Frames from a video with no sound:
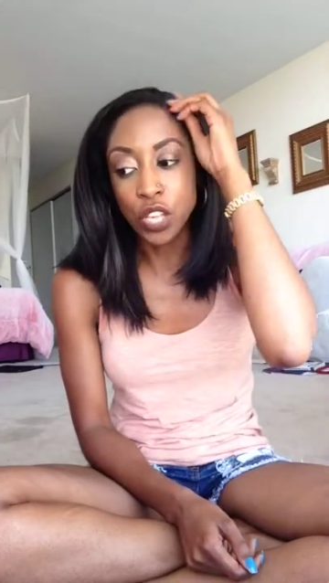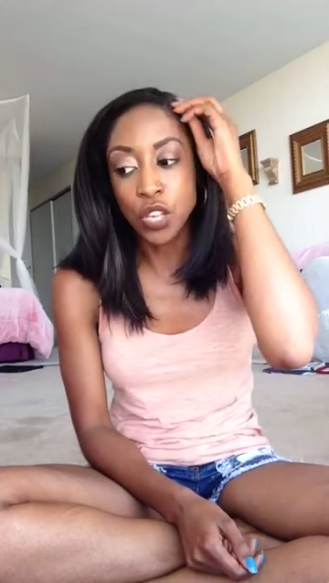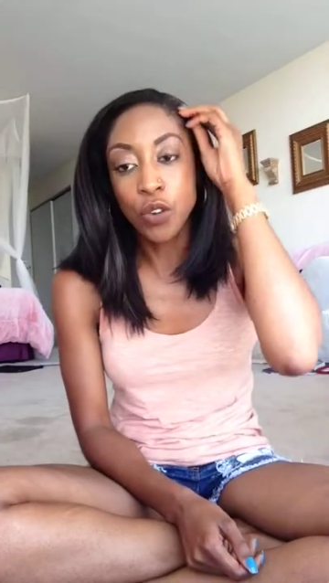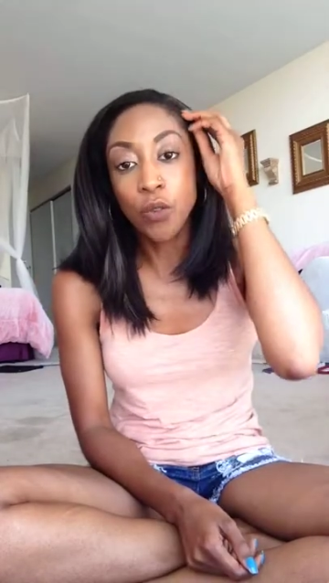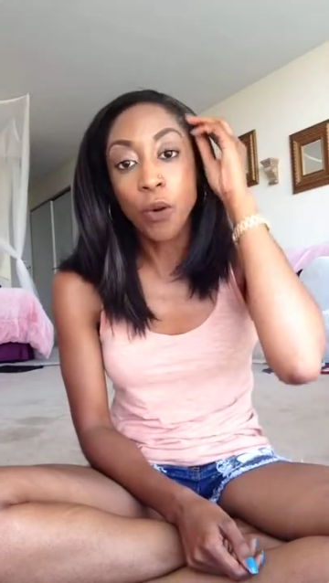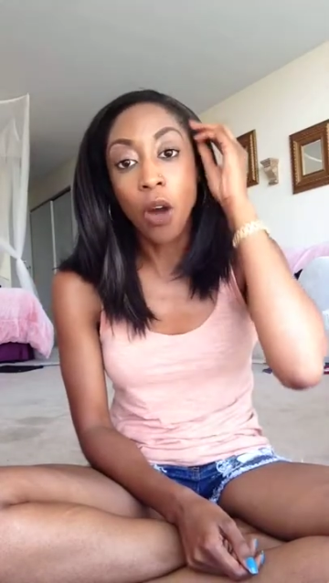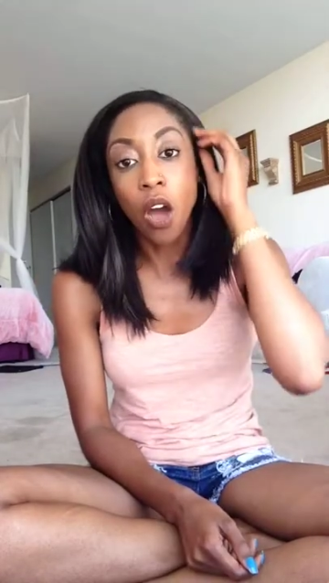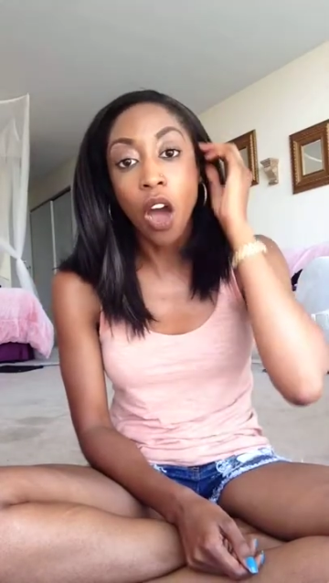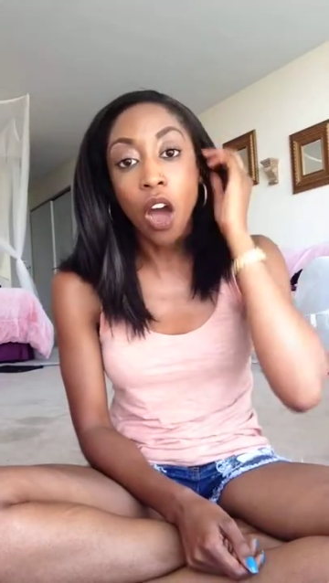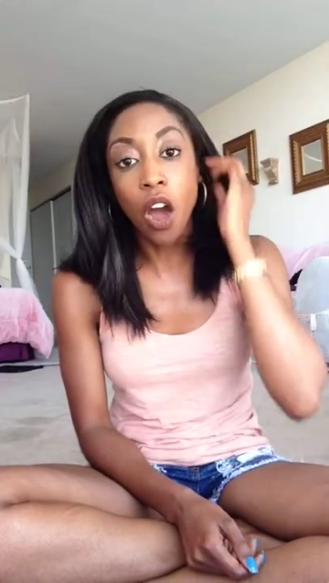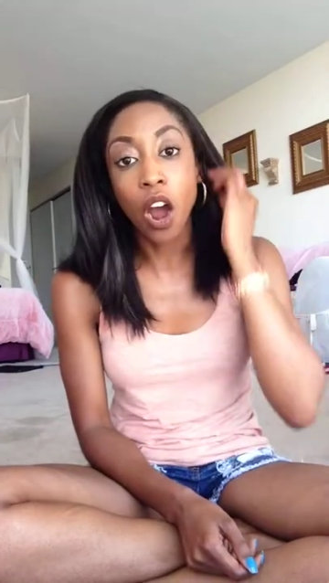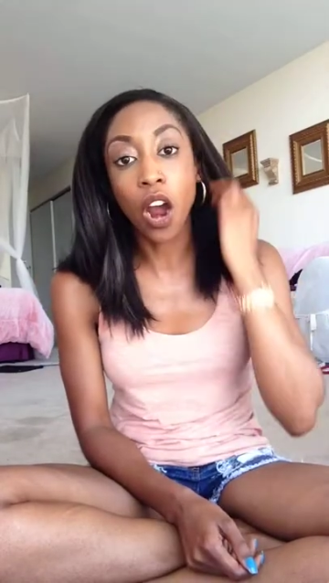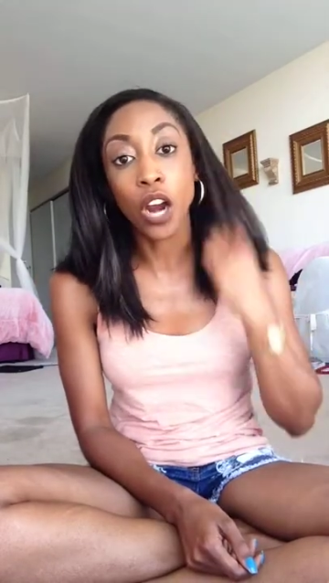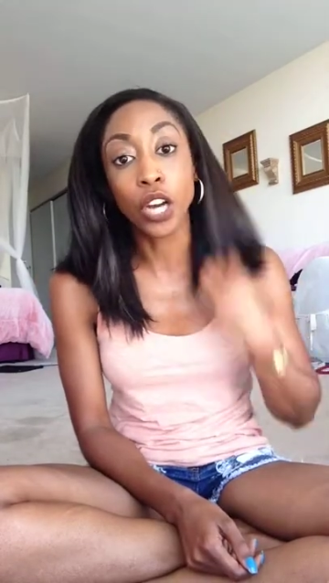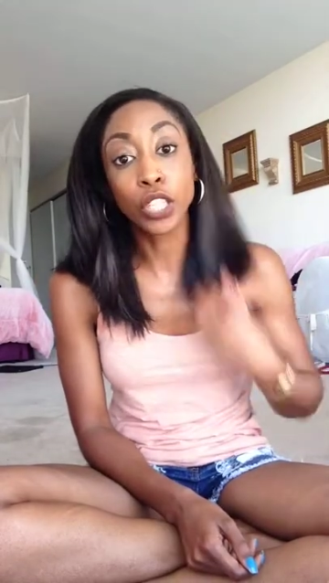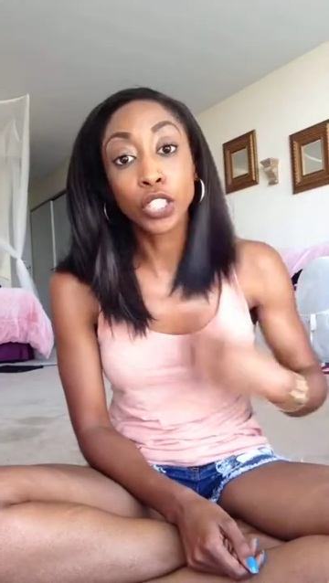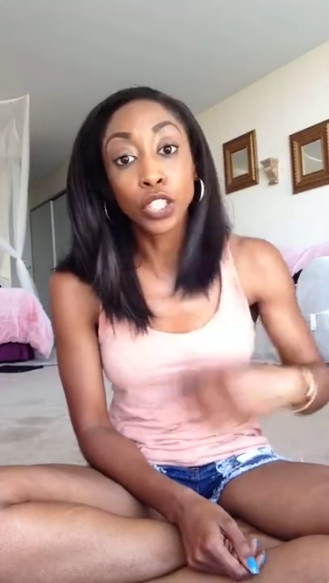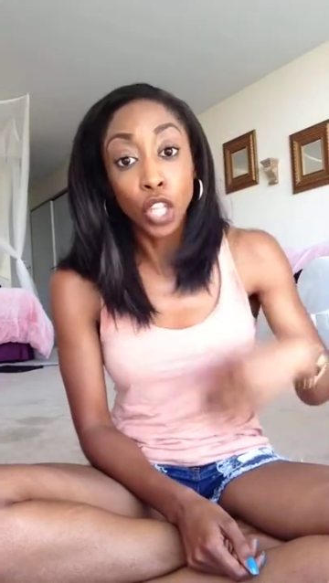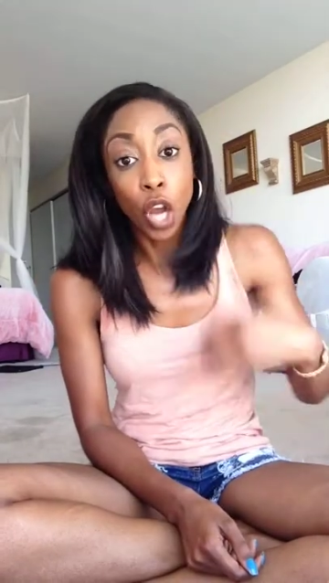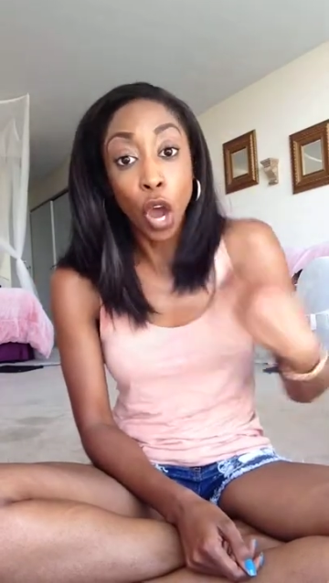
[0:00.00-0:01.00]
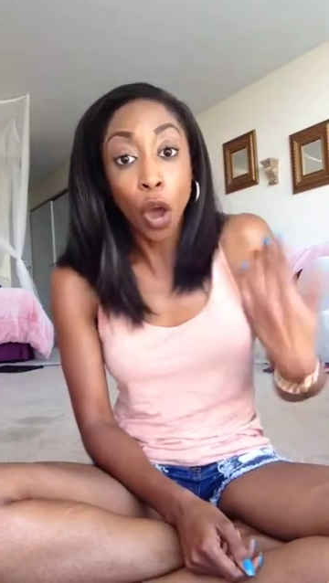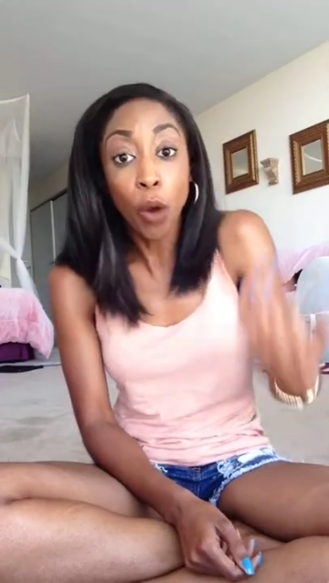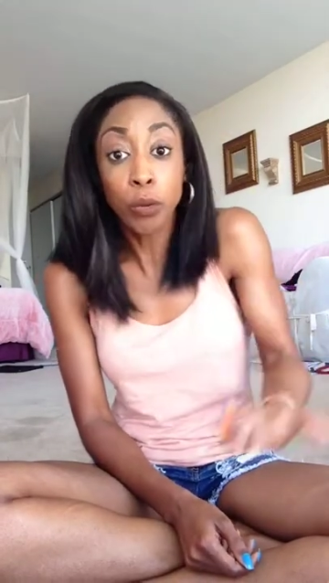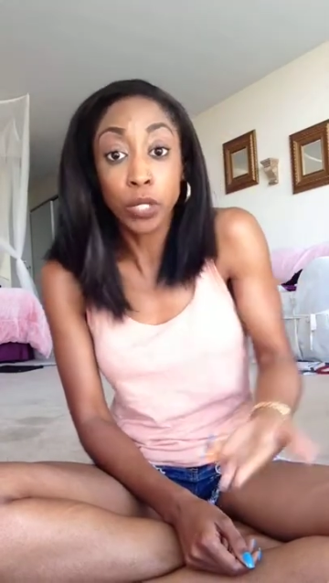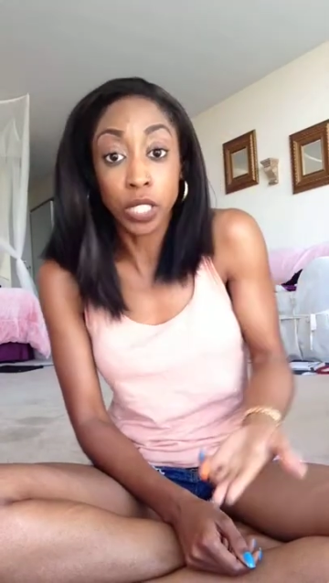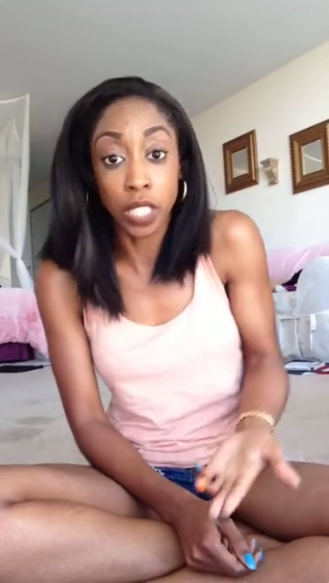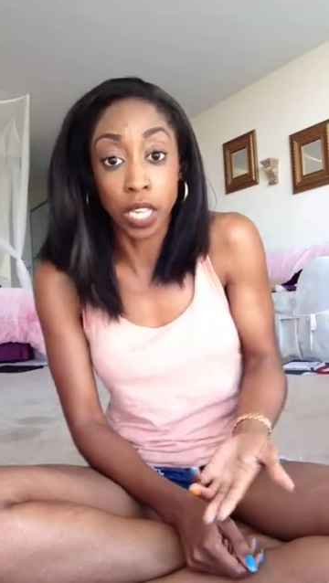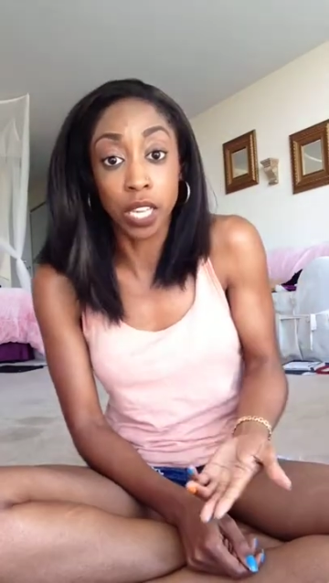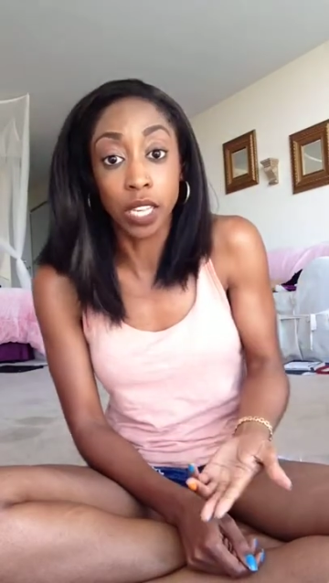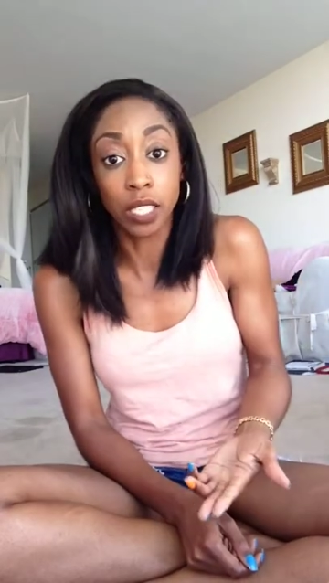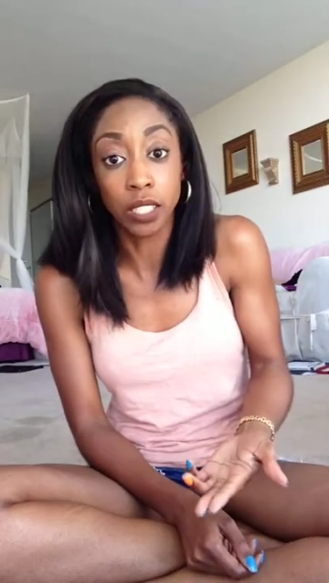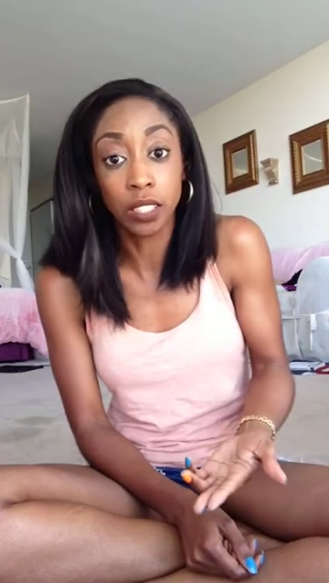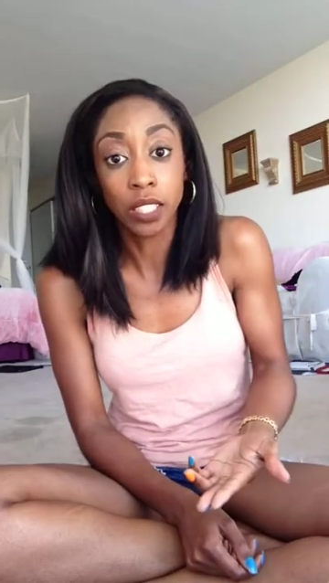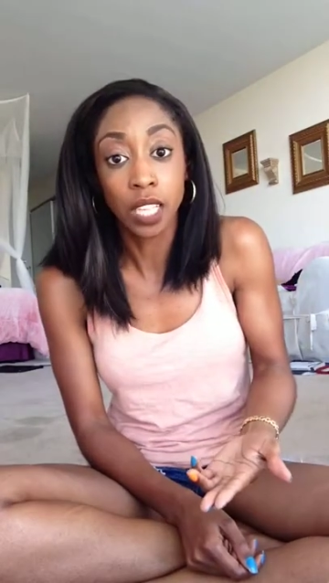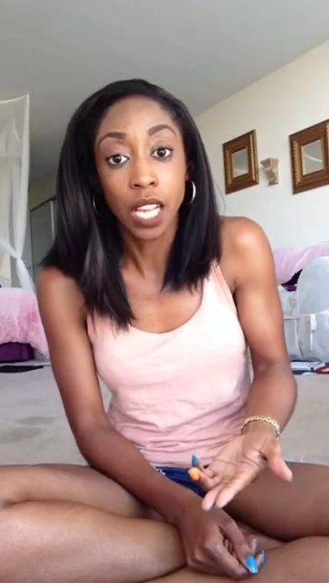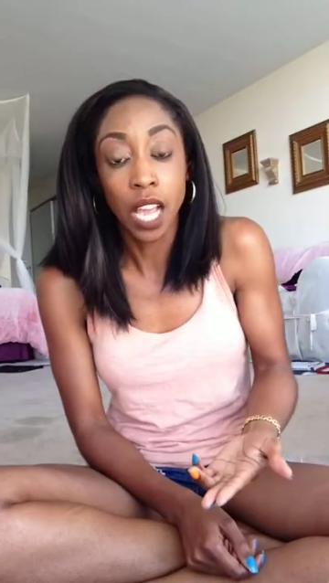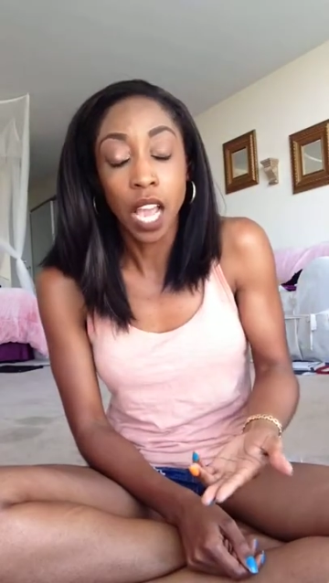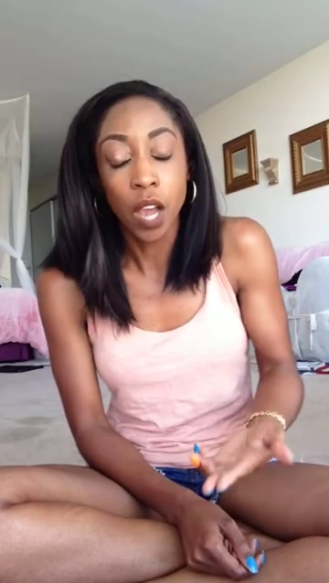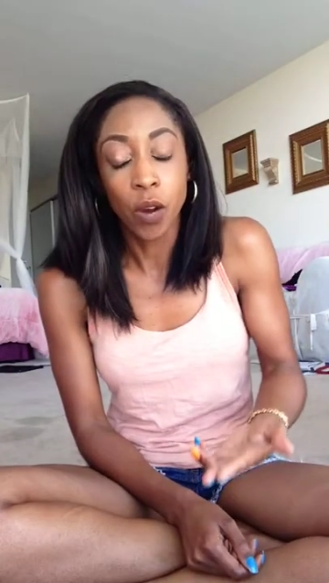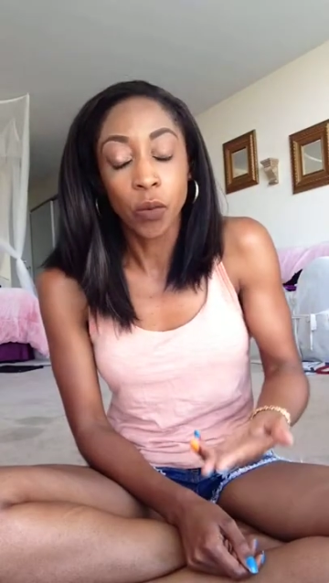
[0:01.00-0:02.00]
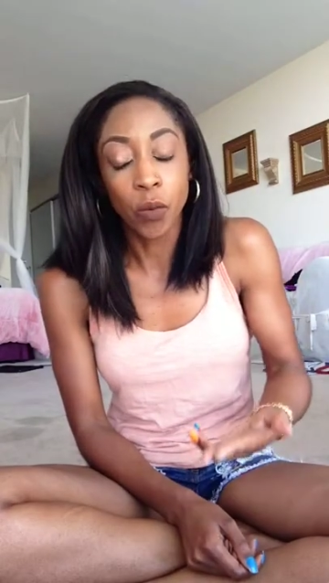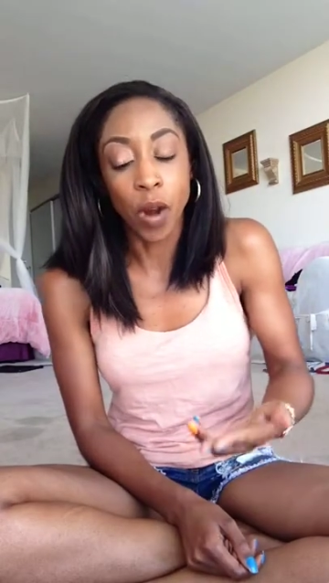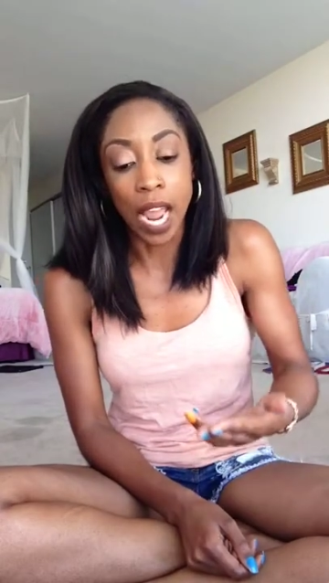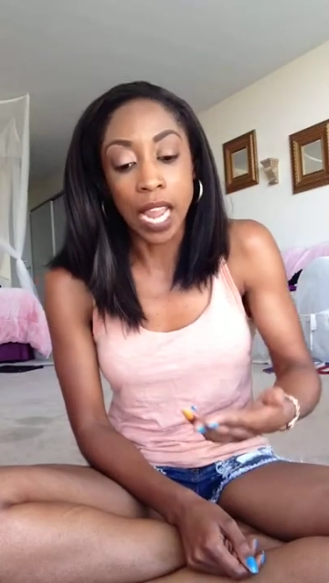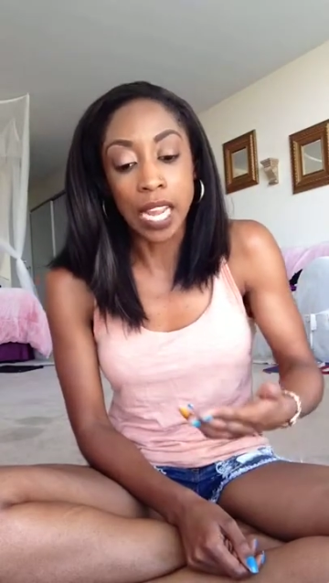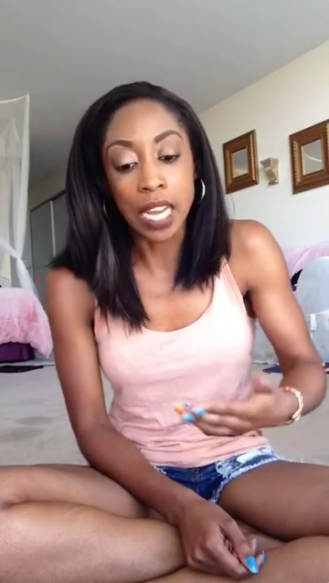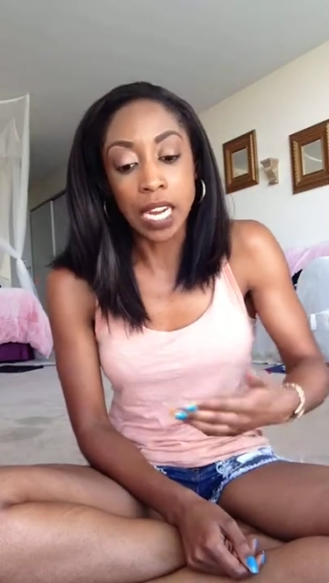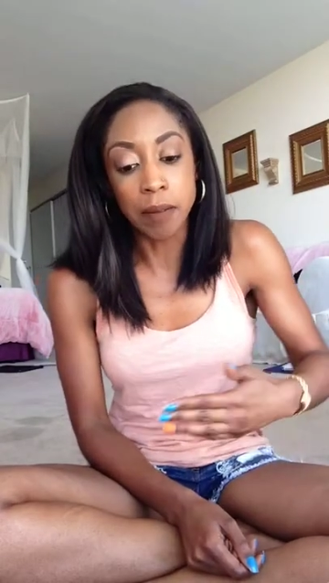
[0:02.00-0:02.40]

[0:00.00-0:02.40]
you are chosen, right?